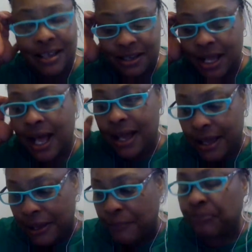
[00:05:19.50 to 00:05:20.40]

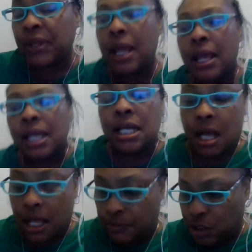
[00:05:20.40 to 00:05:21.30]
I
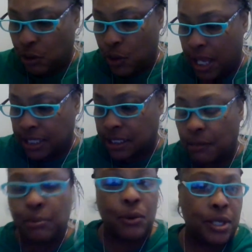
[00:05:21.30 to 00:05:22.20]
am. So at some
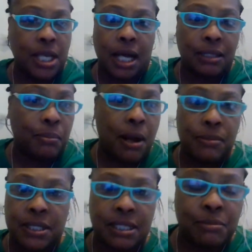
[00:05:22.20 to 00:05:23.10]
point, y'all will probably
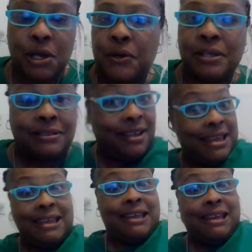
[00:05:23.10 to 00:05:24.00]
see me on here,
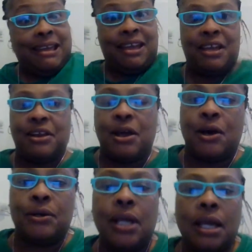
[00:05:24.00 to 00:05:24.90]
you know.
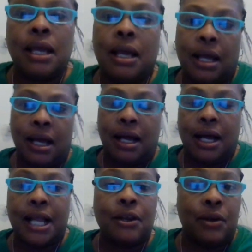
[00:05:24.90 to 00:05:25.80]
I
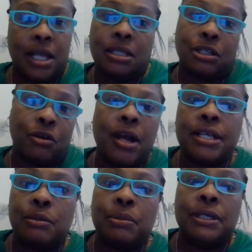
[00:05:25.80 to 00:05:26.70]
know that looked crazy,
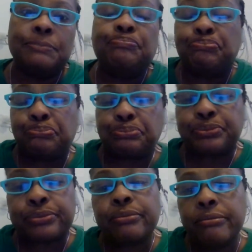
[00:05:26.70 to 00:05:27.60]
but
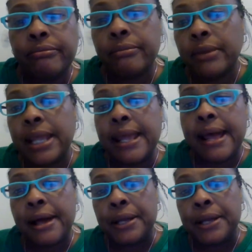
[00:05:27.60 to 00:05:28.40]
yeah.